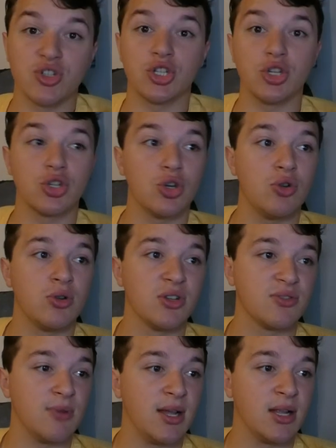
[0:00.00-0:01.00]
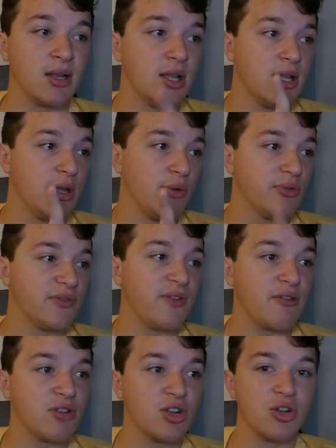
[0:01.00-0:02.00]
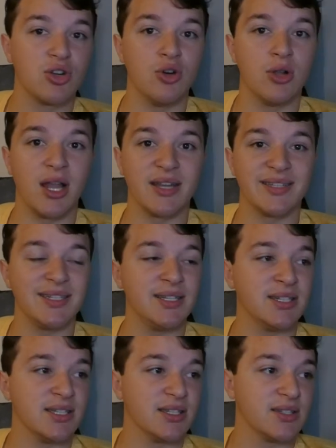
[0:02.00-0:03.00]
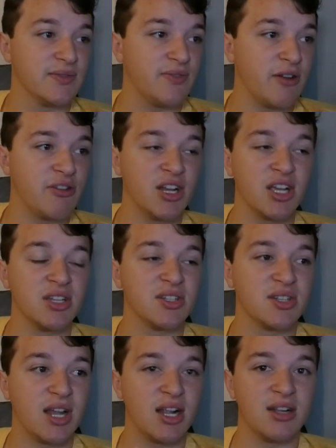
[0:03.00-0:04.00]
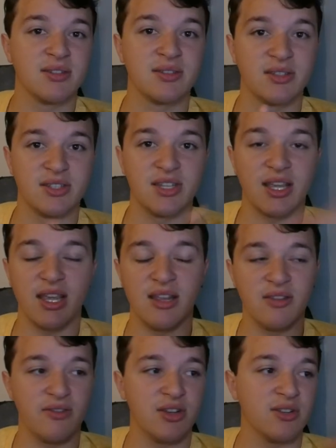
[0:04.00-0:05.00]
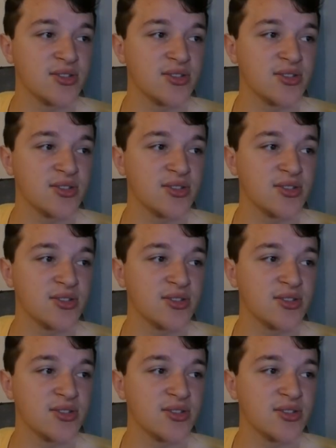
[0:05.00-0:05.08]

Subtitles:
a good goal as well. It was a very good goal. I've seen it. Very nice. I'll stick it in the video